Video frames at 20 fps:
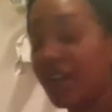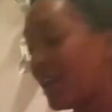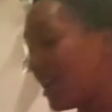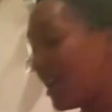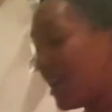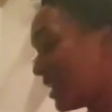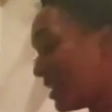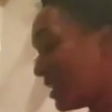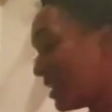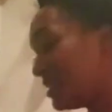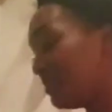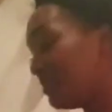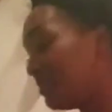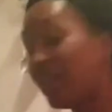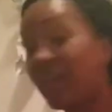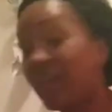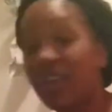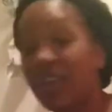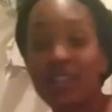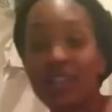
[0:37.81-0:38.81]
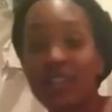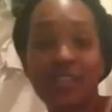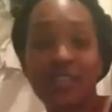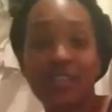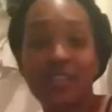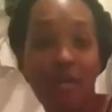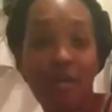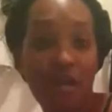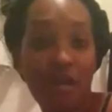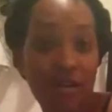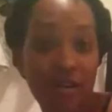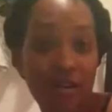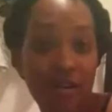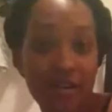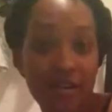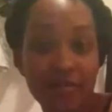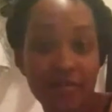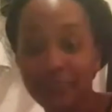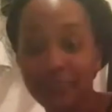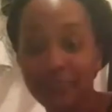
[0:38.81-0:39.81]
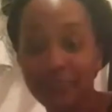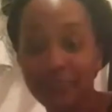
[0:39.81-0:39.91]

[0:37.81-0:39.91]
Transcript: I guess he played so hard.